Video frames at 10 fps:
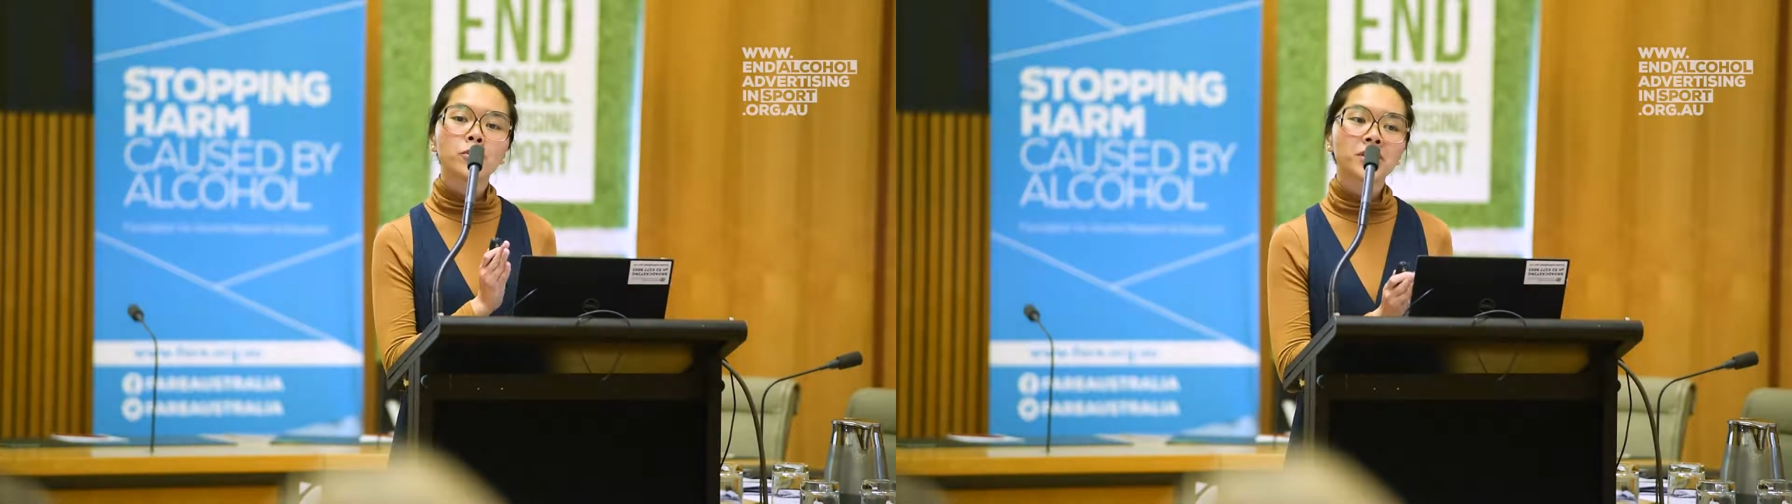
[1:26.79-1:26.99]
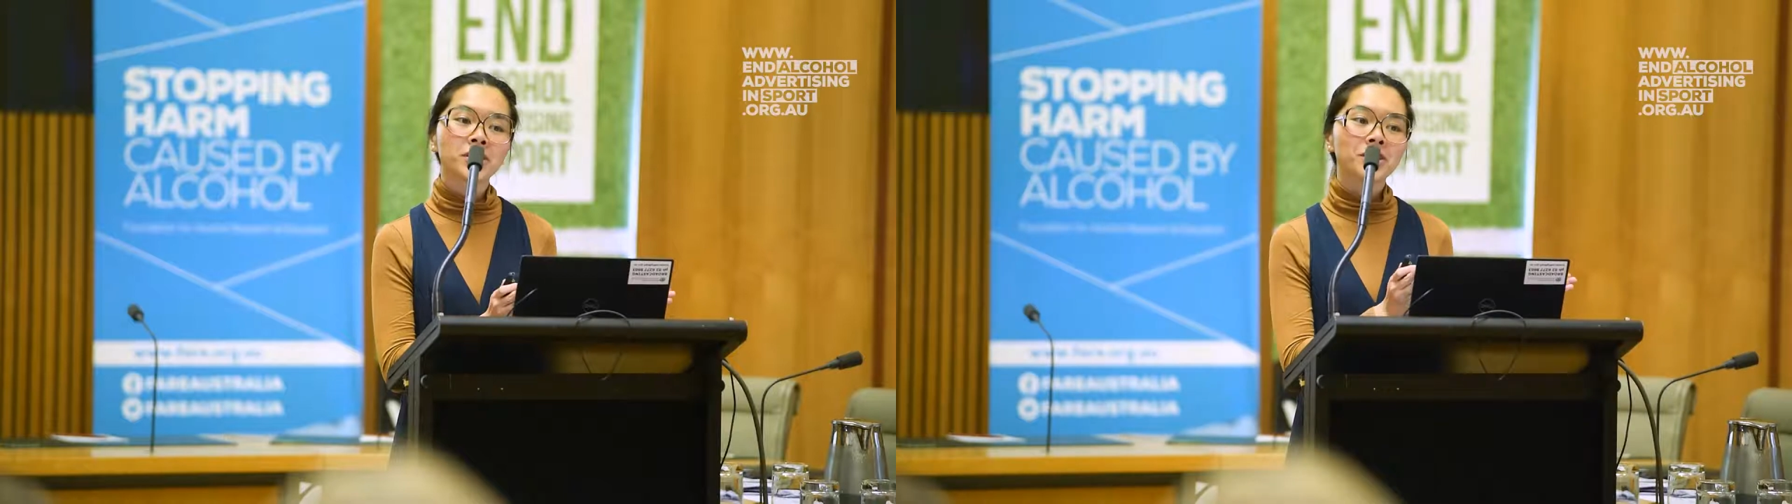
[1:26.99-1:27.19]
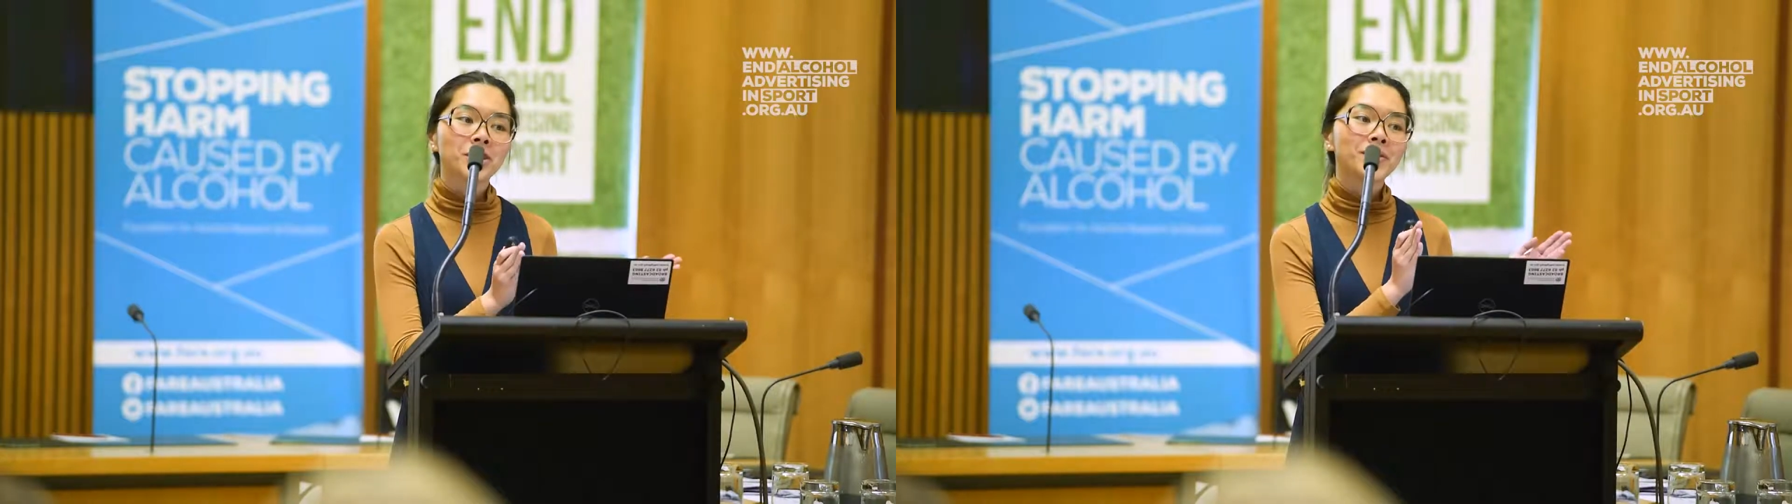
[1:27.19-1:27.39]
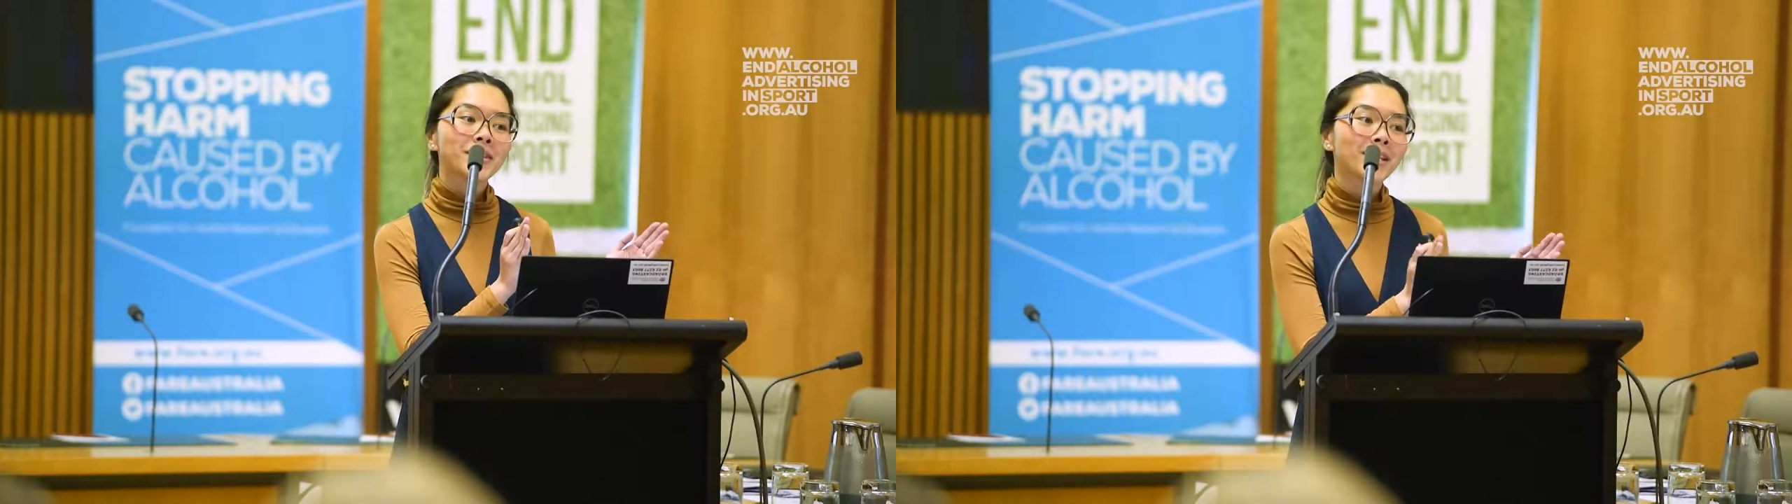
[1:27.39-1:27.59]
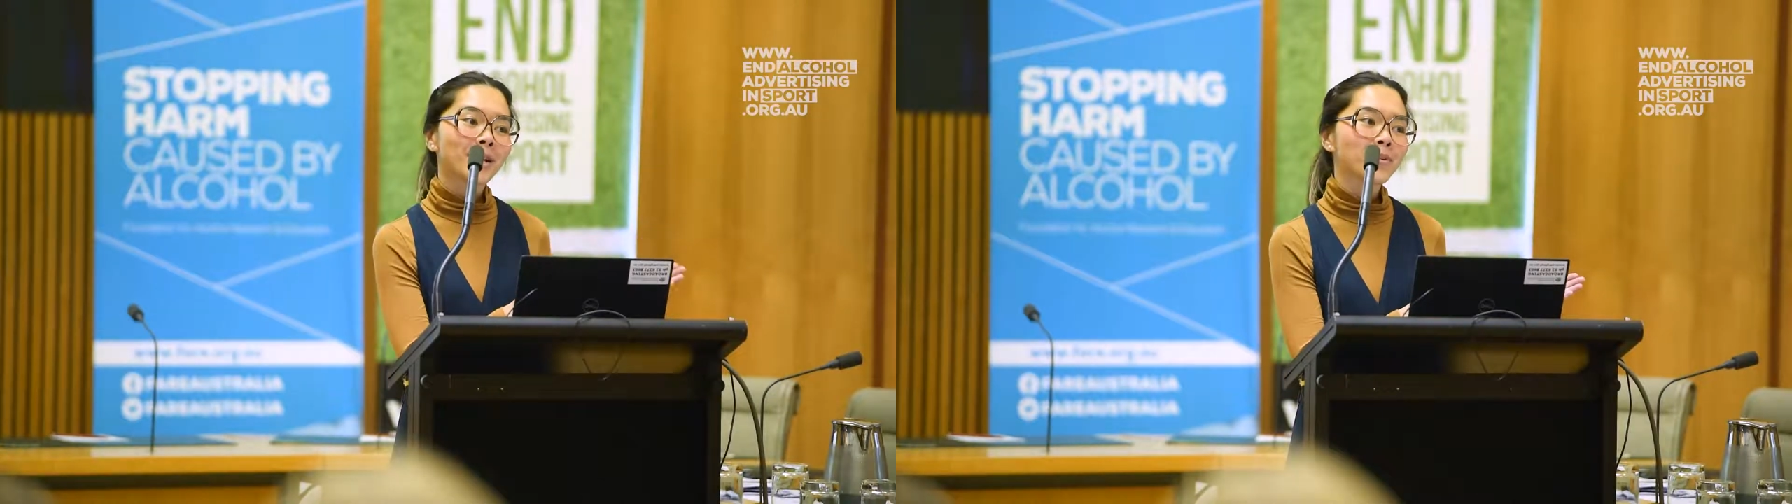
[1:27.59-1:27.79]
traditional
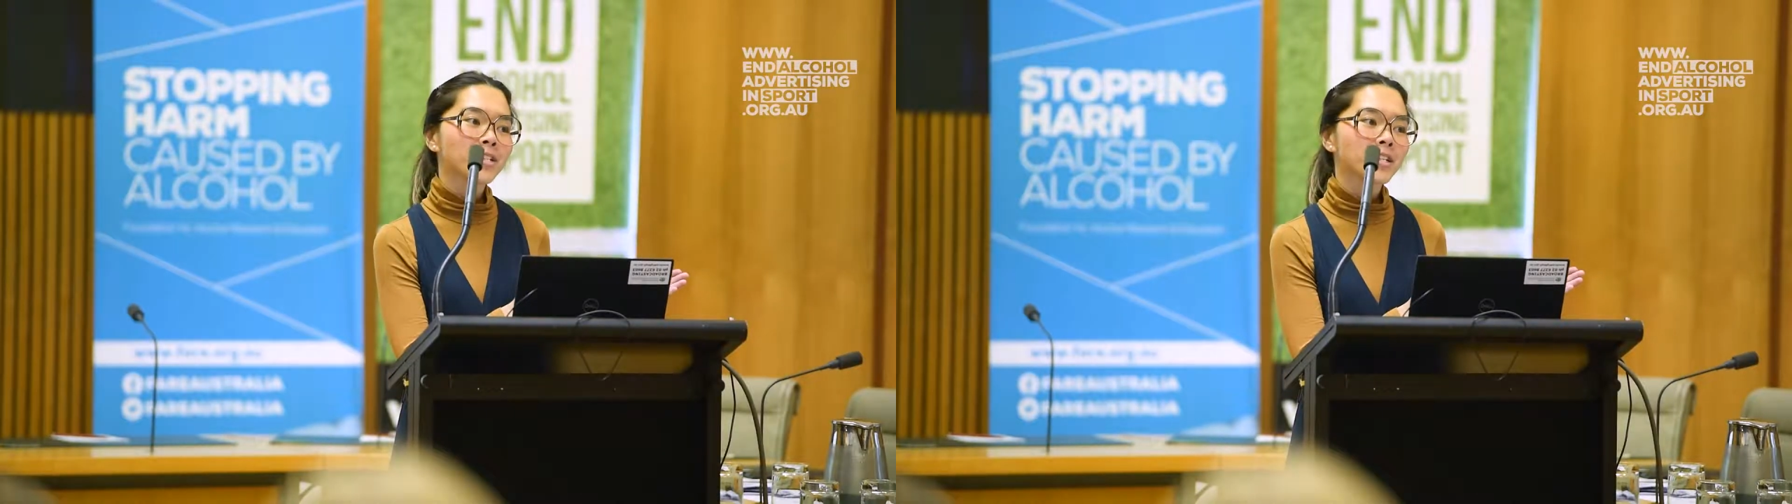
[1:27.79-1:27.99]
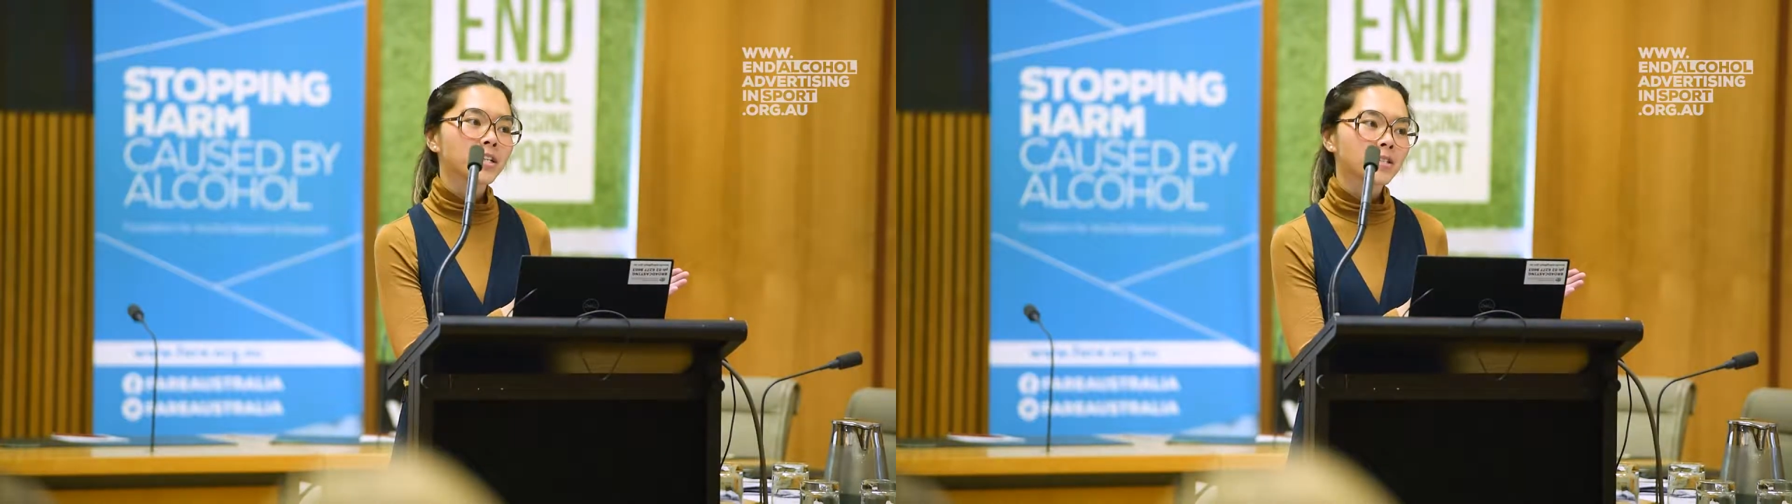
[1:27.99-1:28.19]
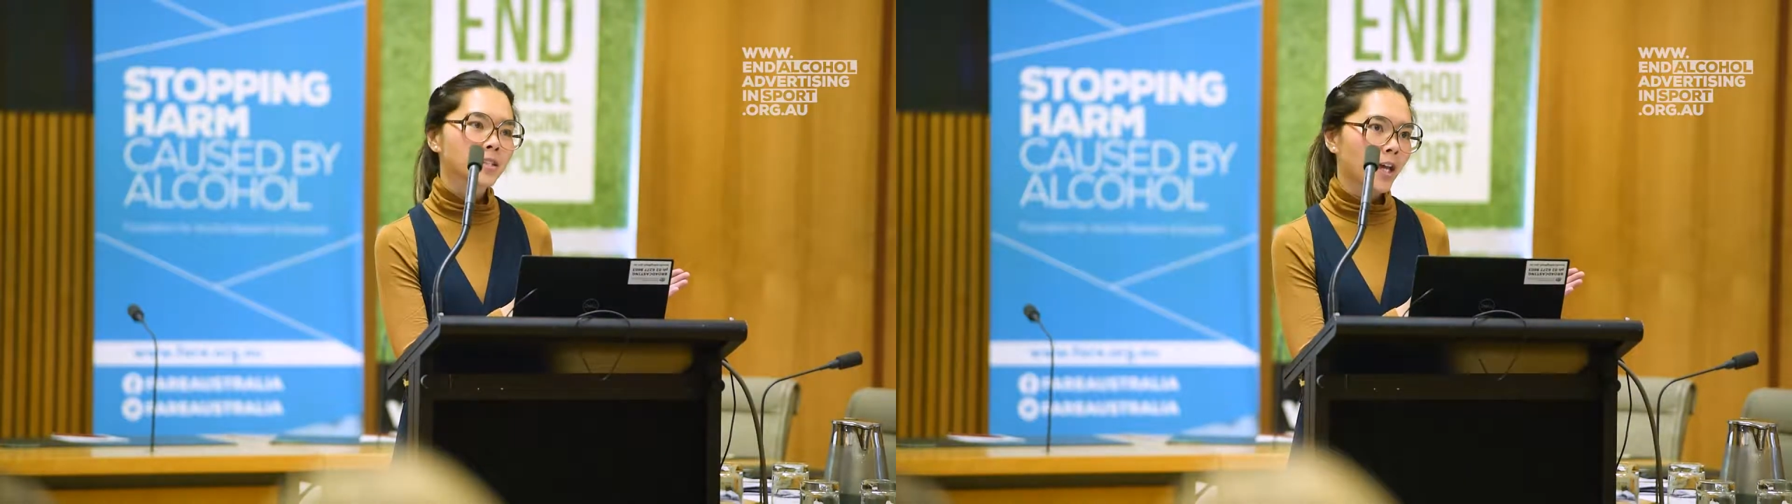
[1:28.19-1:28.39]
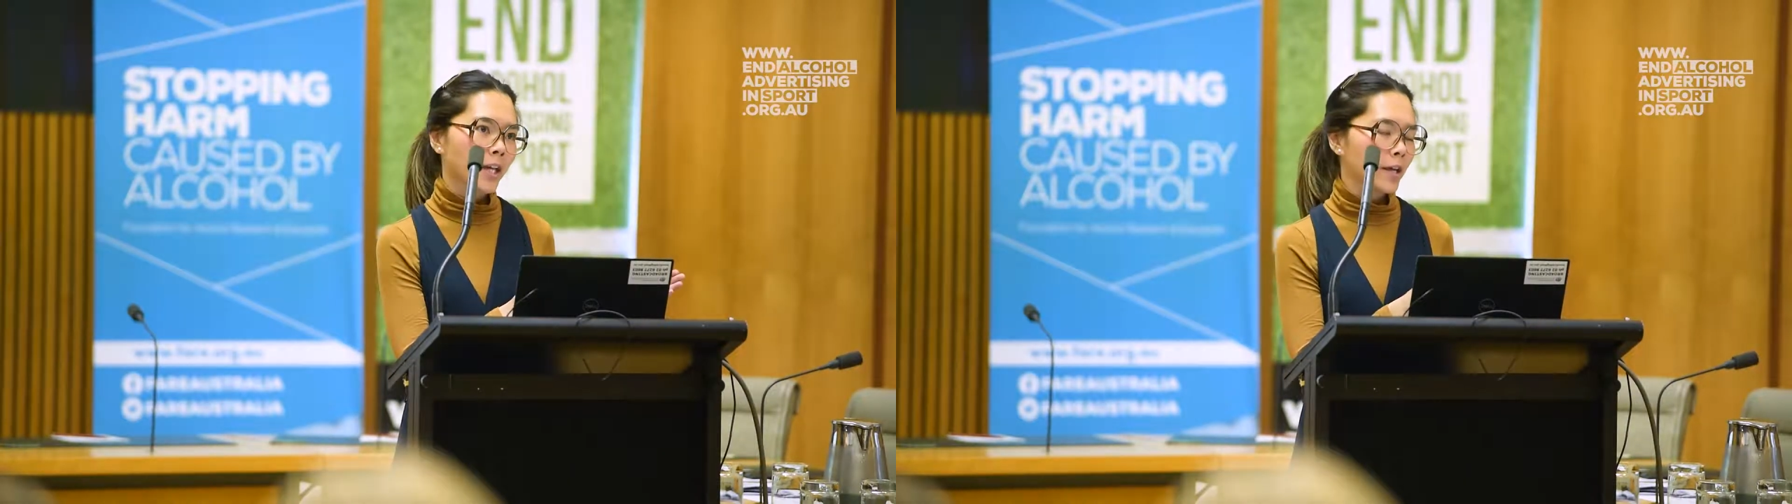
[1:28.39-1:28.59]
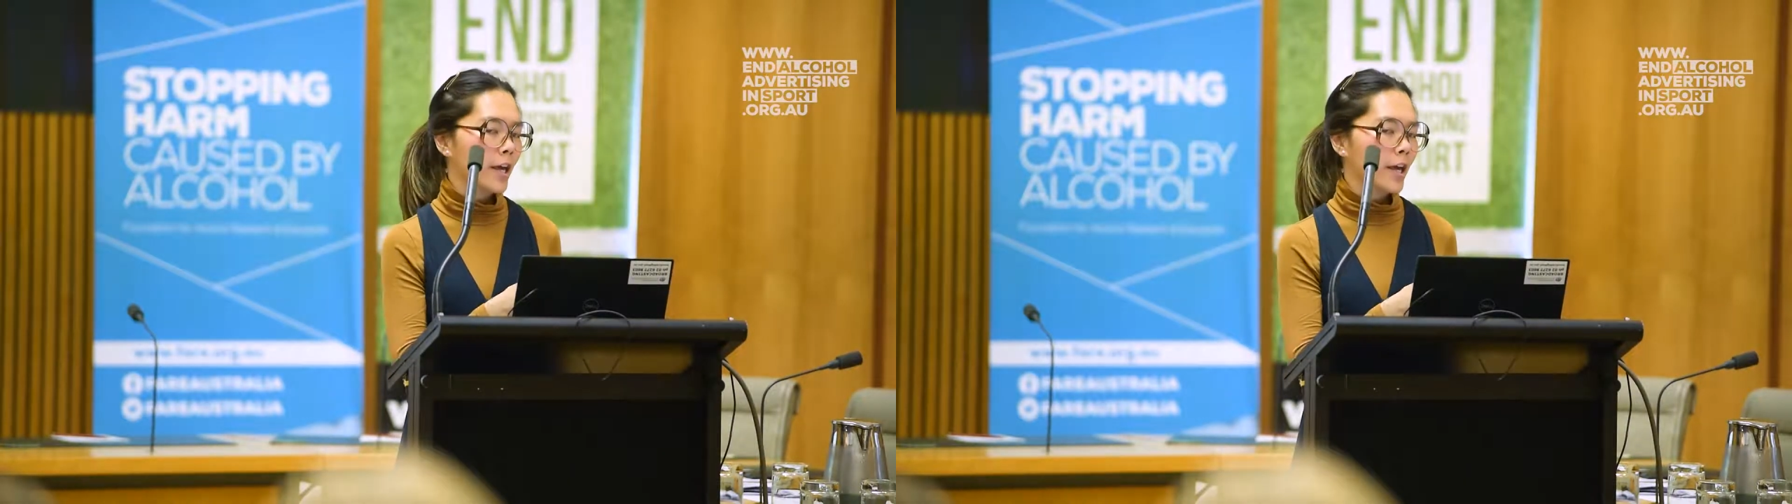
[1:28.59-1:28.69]
celebrities like